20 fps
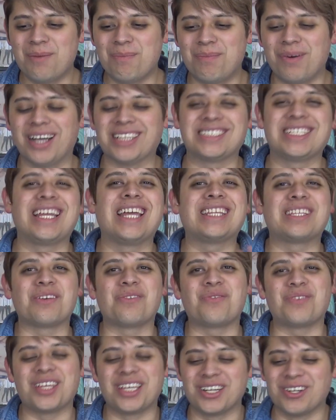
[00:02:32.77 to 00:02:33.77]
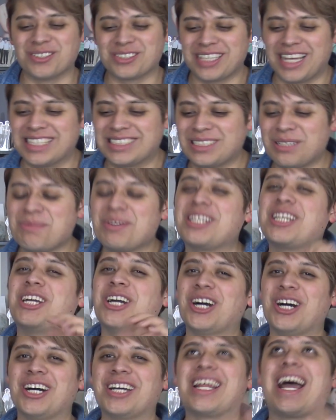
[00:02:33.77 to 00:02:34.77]
But it's gonna hit the feels. It's gonna be
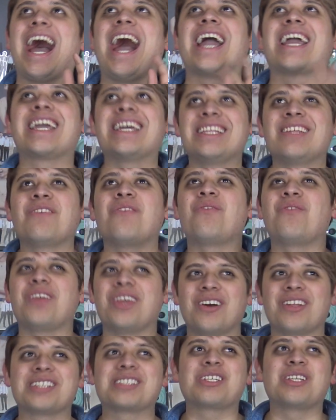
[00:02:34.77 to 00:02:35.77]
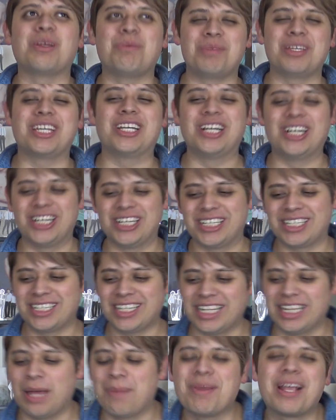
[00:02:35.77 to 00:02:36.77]
good. I can feel it's gonna be good.
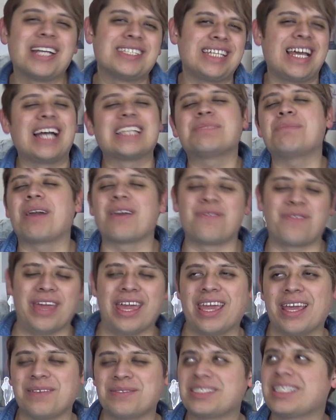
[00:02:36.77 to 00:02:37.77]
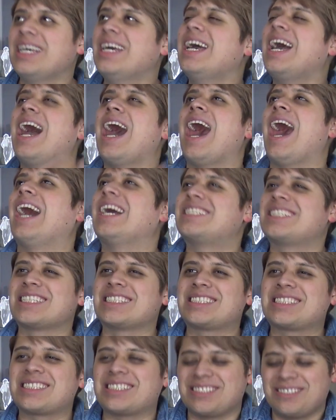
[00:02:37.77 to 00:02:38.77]
And not because it has my faves. I
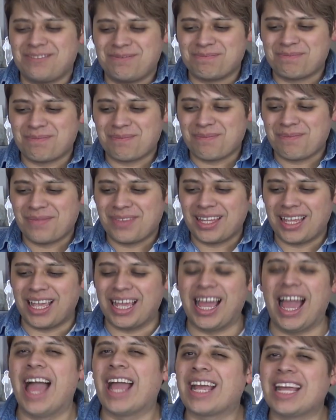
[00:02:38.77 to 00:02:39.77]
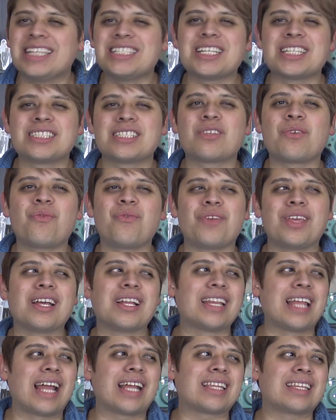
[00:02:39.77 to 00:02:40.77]
can just
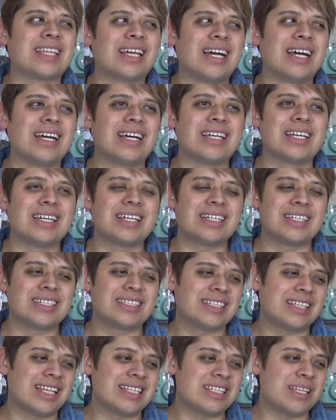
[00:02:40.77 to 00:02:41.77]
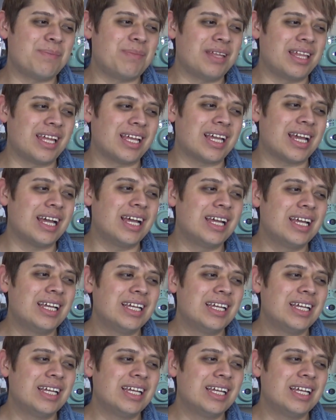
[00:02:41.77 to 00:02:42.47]
feel like the... It's gonna be like...